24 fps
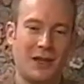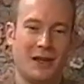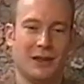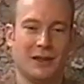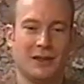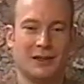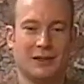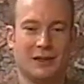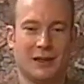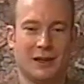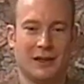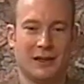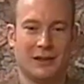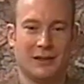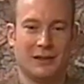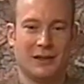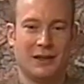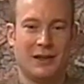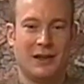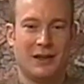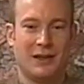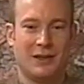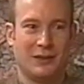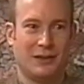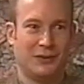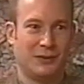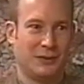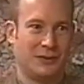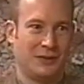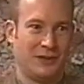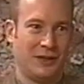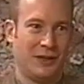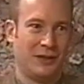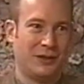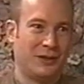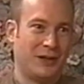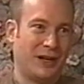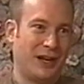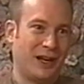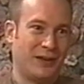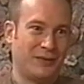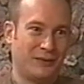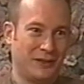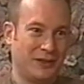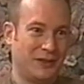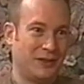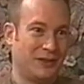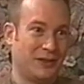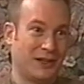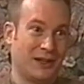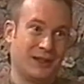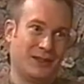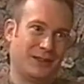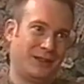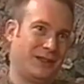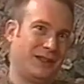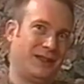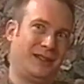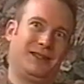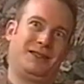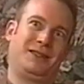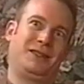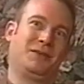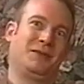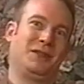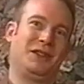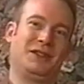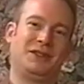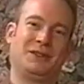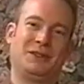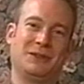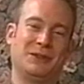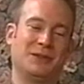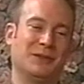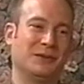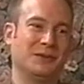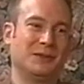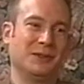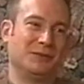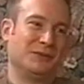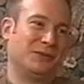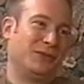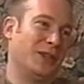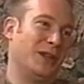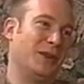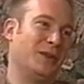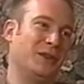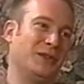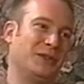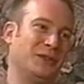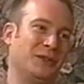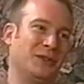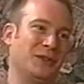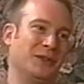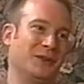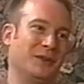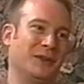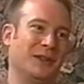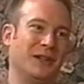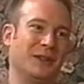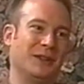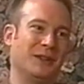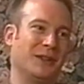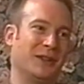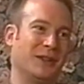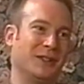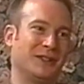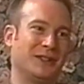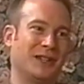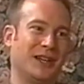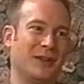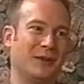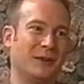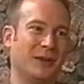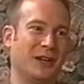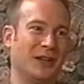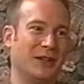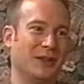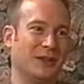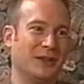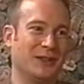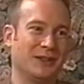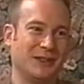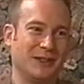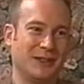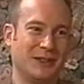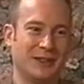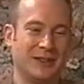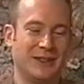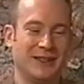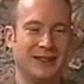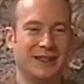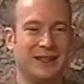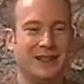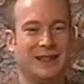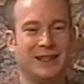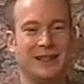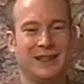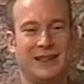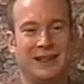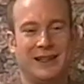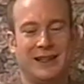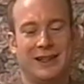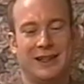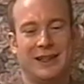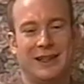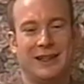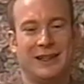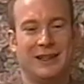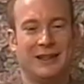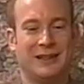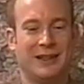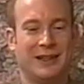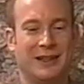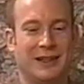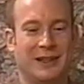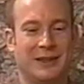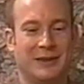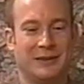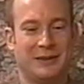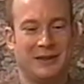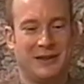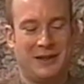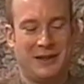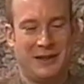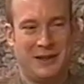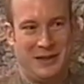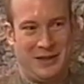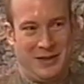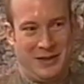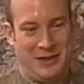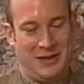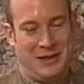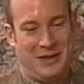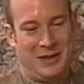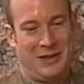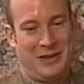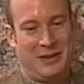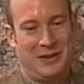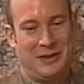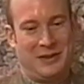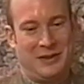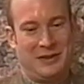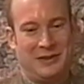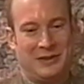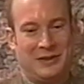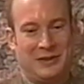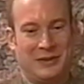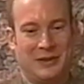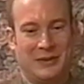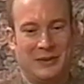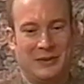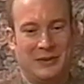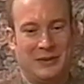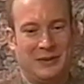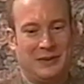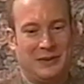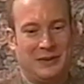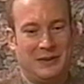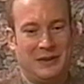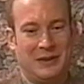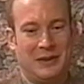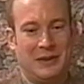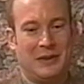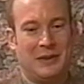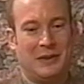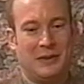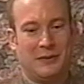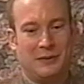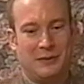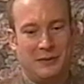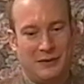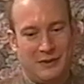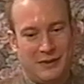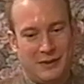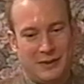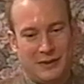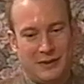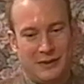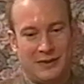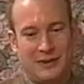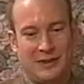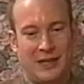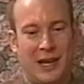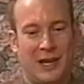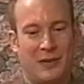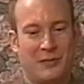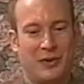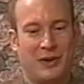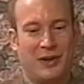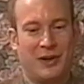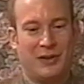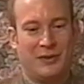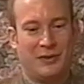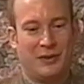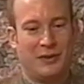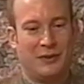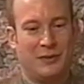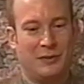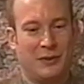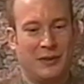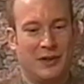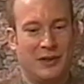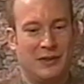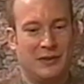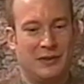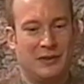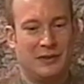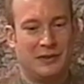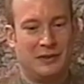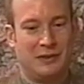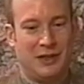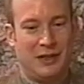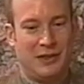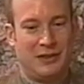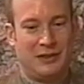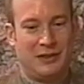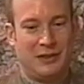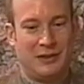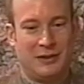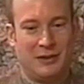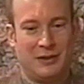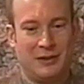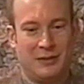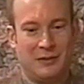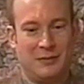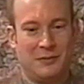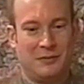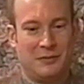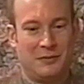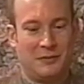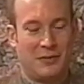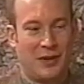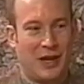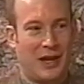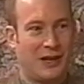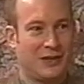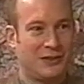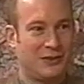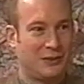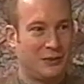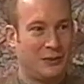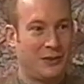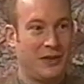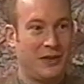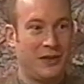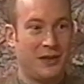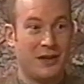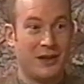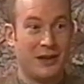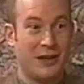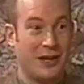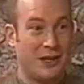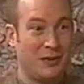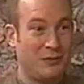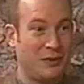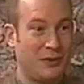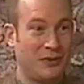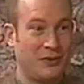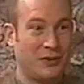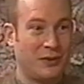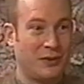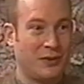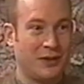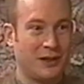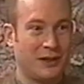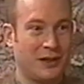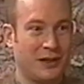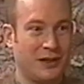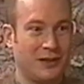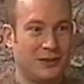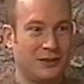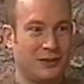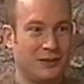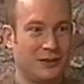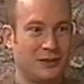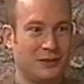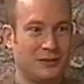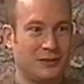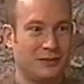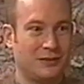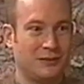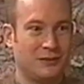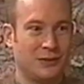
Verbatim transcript: And uh, this was the other half of this concert. I got to meet two, of, play with two of my all-time idols, uh -huh. you uh-huh. know, and uh, so the, the sad part of it was J.C. Heard passed away the night before the concert,